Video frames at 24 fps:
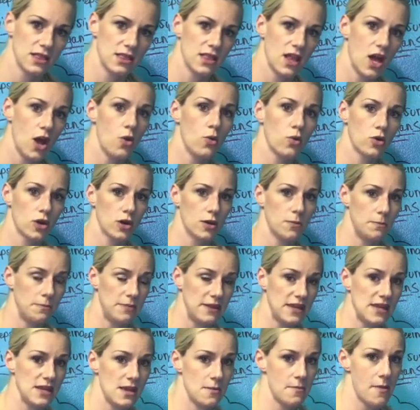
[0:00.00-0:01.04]
lower
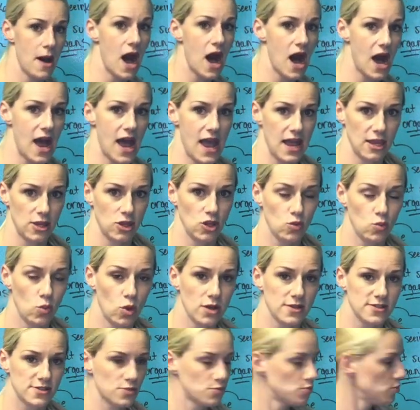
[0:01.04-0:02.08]
BMI, you want